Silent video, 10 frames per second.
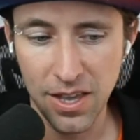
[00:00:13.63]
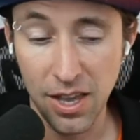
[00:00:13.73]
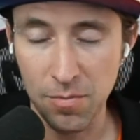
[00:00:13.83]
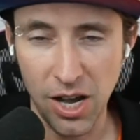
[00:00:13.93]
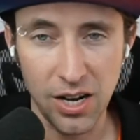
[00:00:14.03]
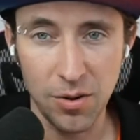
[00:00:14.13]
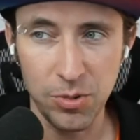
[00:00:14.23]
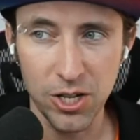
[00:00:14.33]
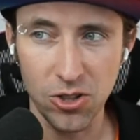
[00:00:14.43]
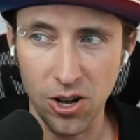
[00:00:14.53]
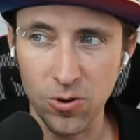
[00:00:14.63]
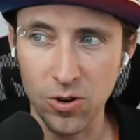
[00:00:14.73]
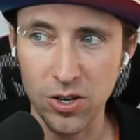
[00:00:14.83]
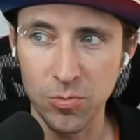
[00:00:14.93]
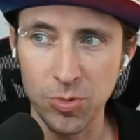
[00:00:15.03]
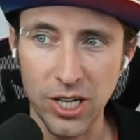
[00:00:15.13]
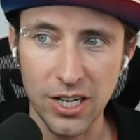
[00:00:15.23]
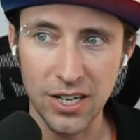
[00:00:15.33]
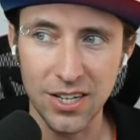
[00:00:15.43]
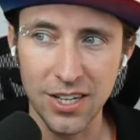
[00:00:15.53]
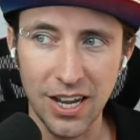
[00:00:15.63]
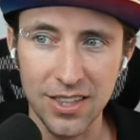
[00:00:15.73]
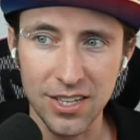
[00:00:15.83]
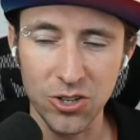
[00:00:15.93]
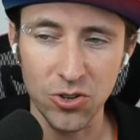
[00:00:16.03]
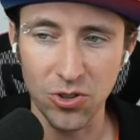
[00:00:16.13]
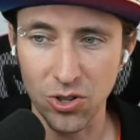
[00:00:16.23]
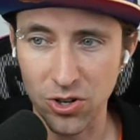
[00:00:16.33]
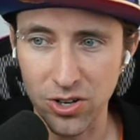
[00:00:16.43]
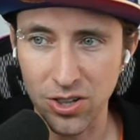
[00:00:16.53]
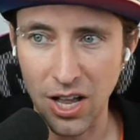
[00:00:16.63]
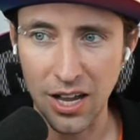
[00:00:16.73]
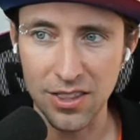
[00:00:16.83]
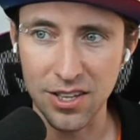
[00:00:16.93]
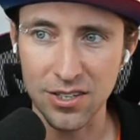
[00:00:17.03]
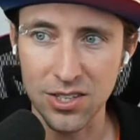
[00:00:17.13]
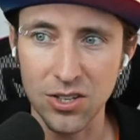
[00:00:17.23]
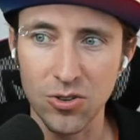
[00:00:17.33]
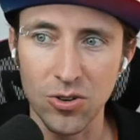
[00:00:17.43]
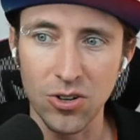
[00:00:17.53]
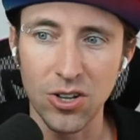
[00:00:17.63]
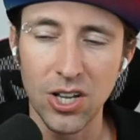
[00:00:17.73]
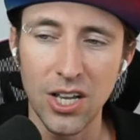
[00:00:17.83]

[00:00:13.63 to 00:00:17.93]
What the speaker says: It might not be a long one, but I think you'll learn a lot. That's the goal.